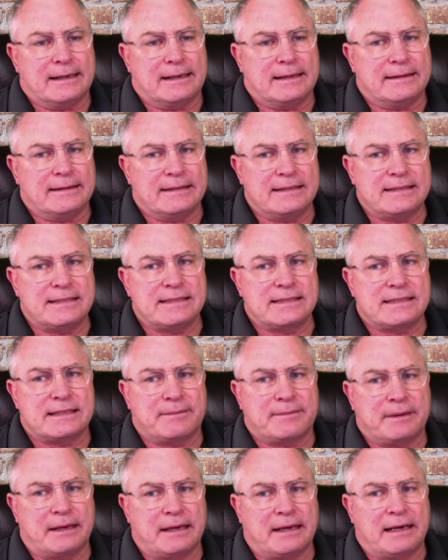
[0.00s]
this is
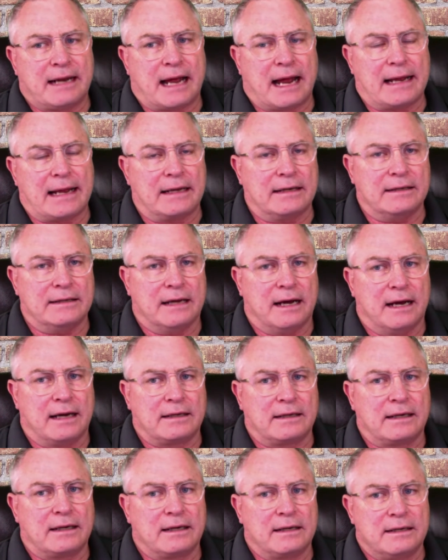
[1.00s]
something I
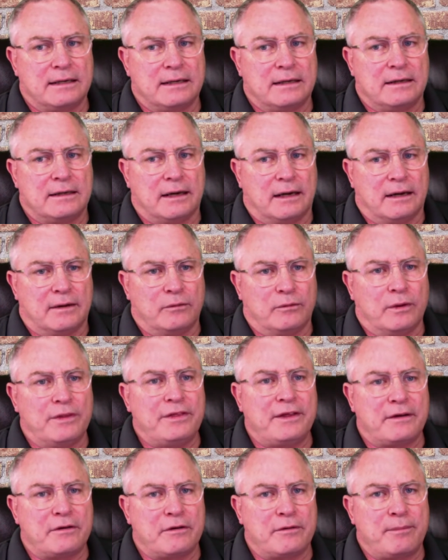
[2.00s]
conduct with
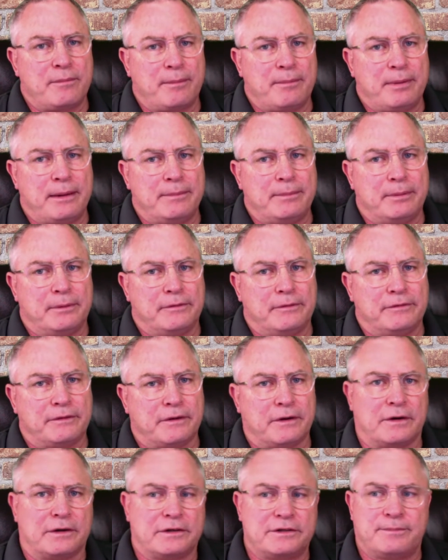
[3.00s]
a group of people
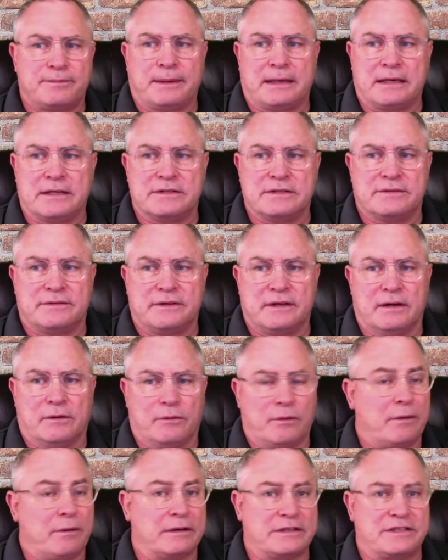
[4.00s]
first, because, we
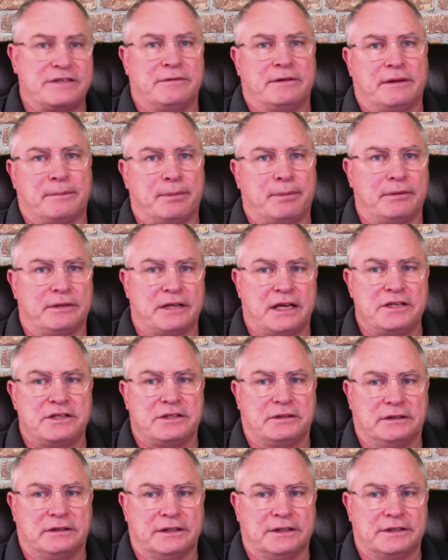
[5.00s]
want to see what the
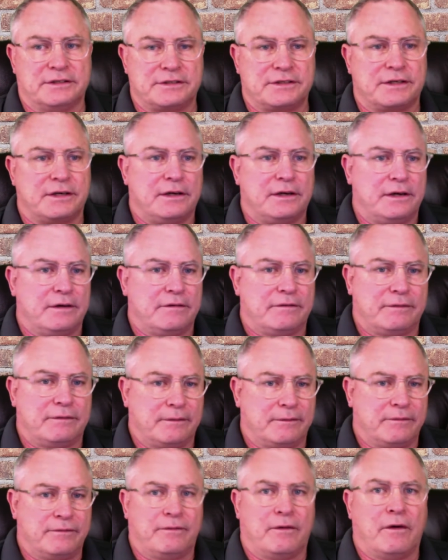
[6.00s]
potential is
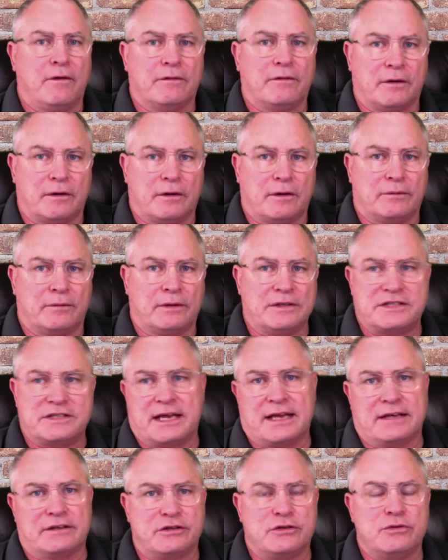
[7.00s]
over, let's
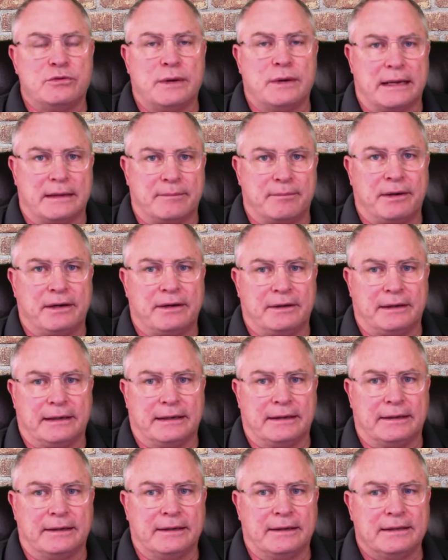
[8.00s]
say, a 2-week
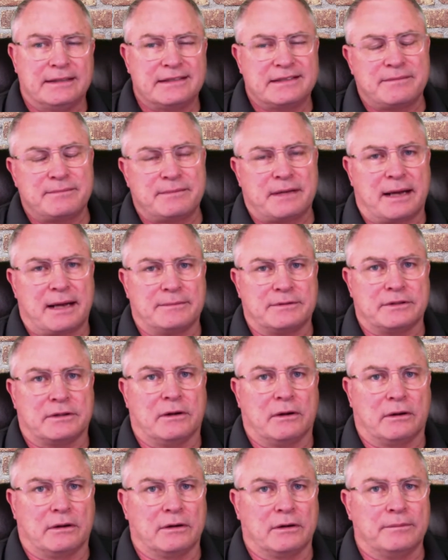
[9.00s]
period, sometimes
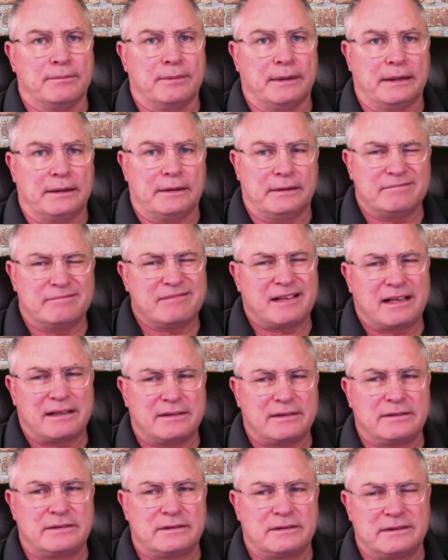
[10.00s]
longer, but
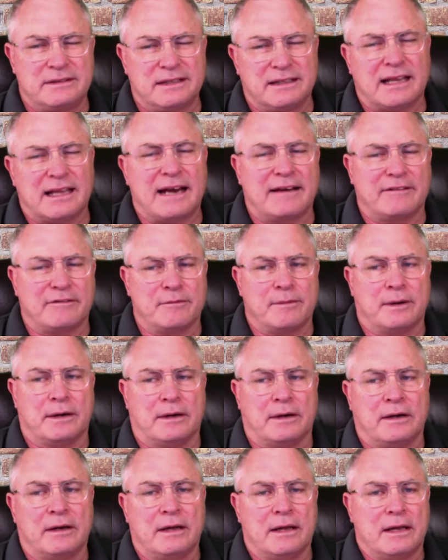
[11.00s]
a lot
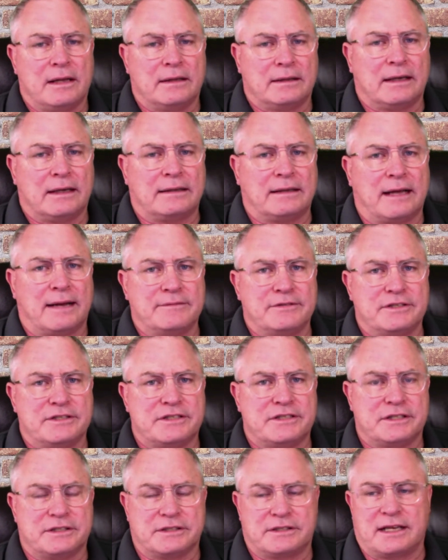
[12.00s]
of times it
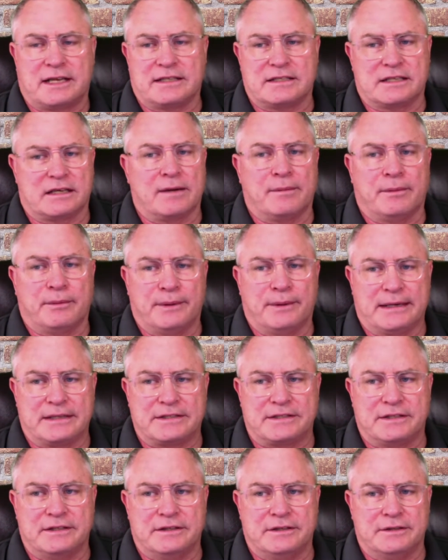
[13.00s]
just takes a couple of
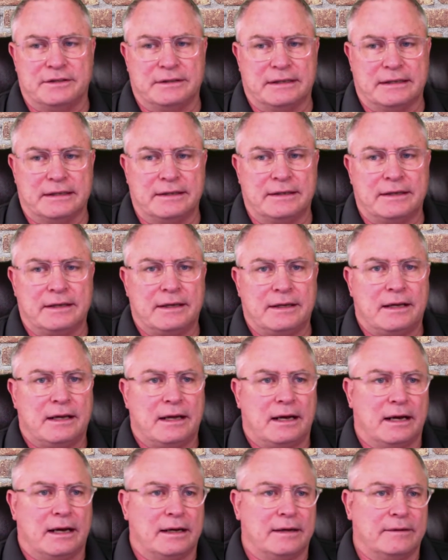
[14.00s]
weeks to do it,
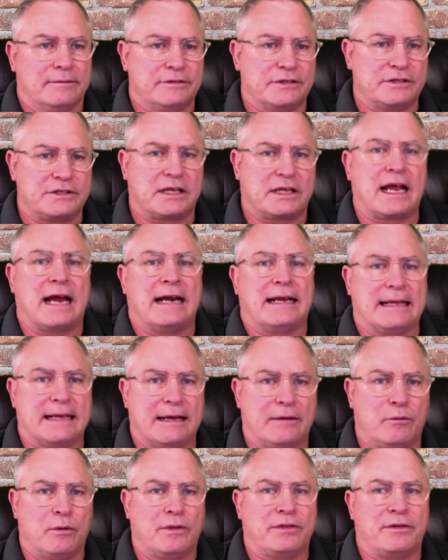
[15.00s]
just to kind of
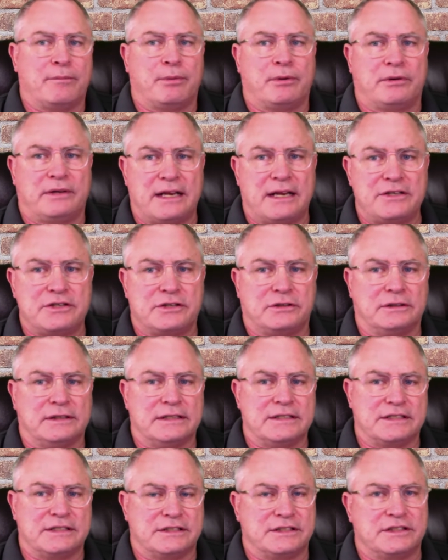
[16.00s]
get the potential
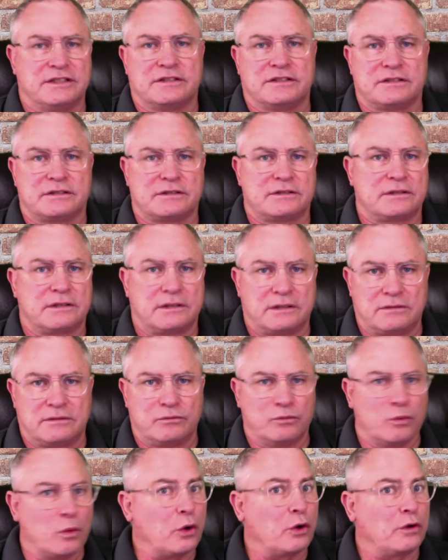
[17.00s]
is. Is this
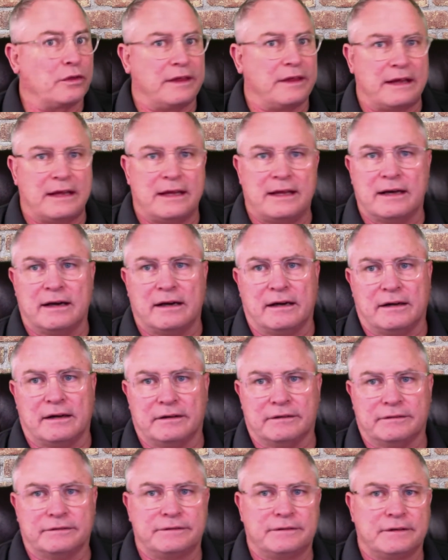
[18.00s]
worthy
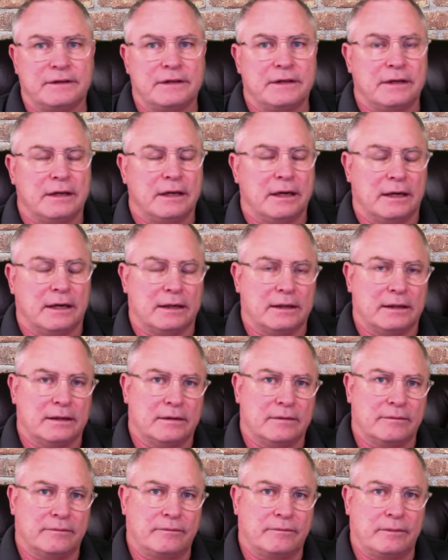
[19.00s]
of,
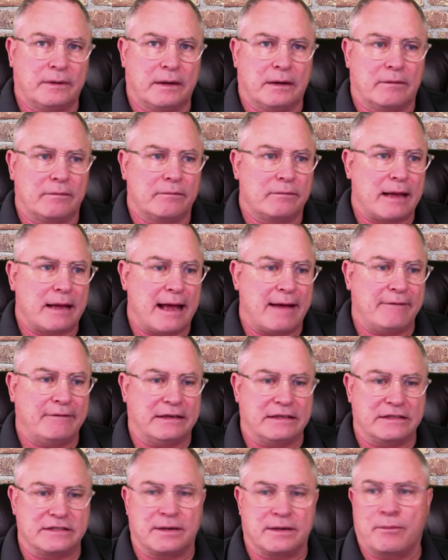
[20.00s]

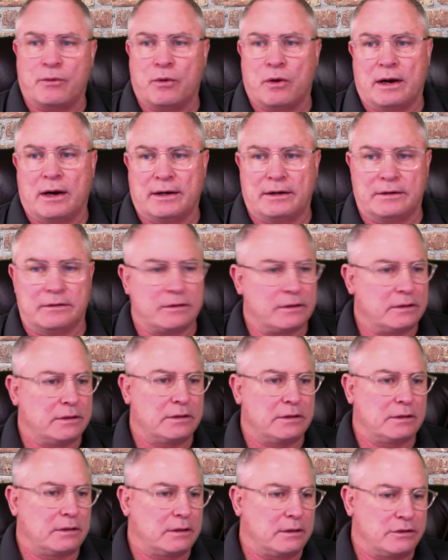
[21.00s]
having someone,
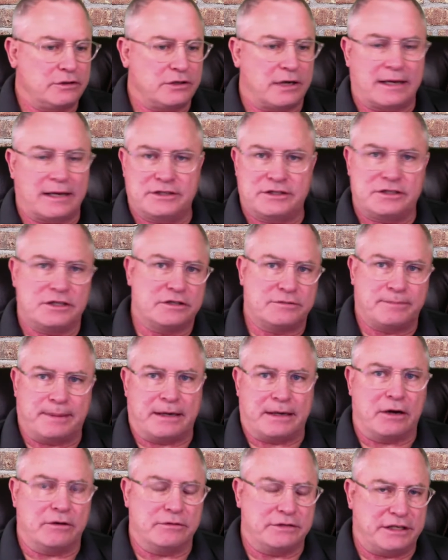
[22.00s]
should I just be
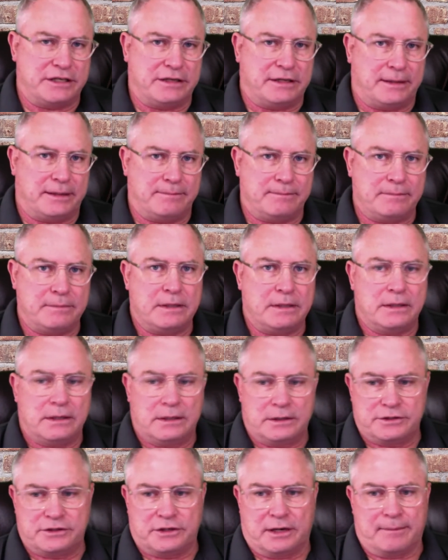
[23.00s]
coaching them?
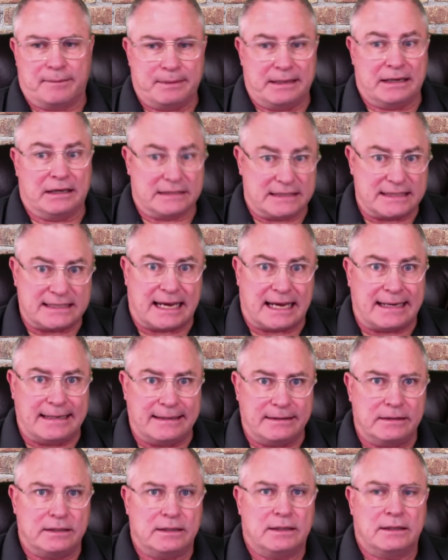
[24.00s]
Should I be on
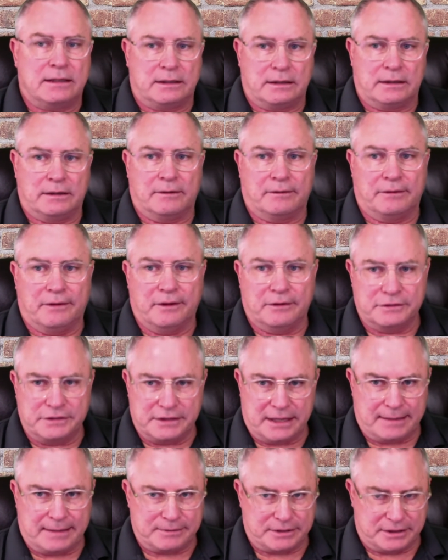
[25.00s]
site? Those
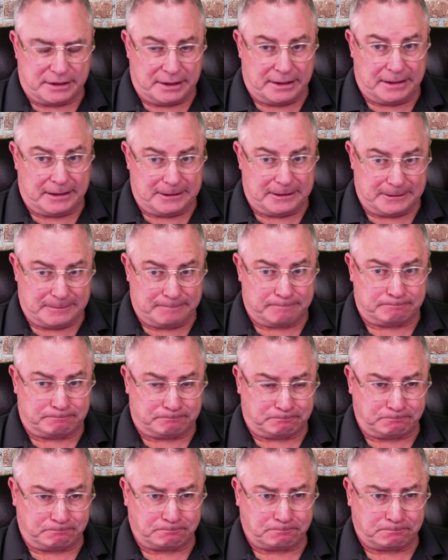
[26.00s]
types of things.
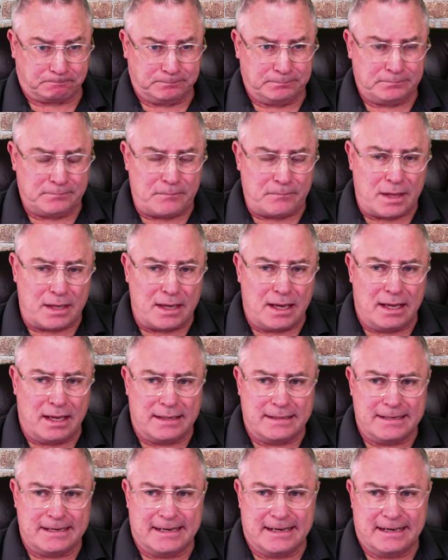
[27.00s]
And